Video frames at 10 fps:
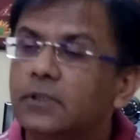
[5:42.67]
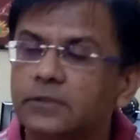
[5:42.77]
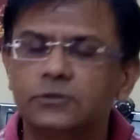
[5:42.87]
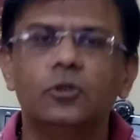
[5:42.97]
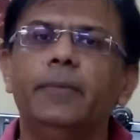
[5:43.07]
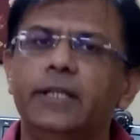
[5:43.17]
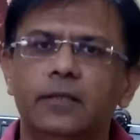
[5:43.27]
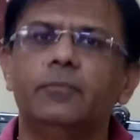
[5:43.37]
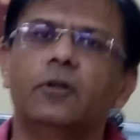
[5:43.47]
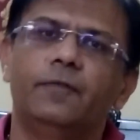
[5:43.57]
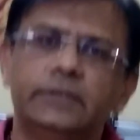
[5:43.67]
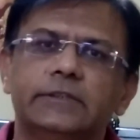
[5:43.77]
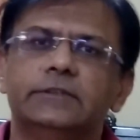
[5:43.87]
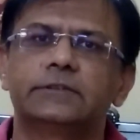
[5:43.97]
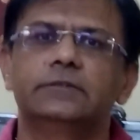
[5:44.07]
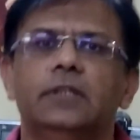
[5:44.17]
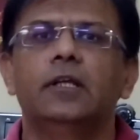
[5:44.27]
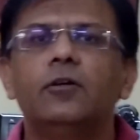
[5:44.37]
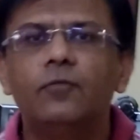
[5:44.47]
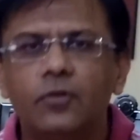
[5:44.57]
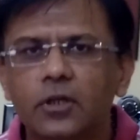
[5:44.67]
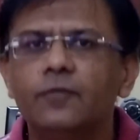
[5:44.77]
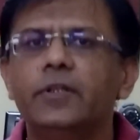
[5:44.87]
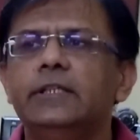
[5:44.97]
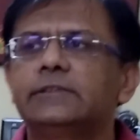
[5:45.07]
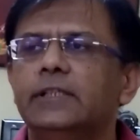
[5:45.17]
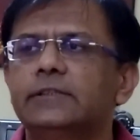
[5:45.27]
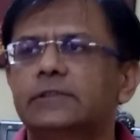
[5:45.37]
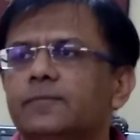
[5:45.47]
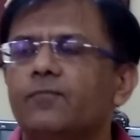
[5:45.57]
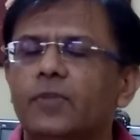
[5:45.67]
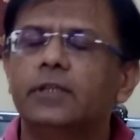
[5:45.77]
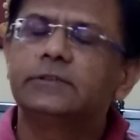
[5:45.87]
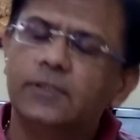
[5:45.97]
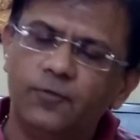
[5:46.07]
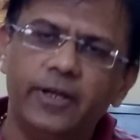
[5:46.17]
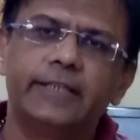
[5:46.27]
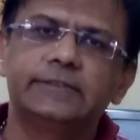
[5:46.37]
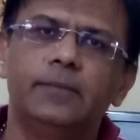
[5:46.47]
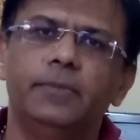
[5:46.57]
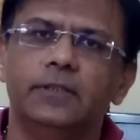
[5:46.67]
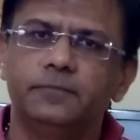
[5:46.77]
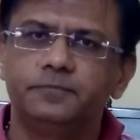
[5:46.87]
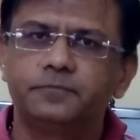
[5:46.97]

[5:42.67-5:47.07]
so many number of reasons. One of the reasons is, so for example,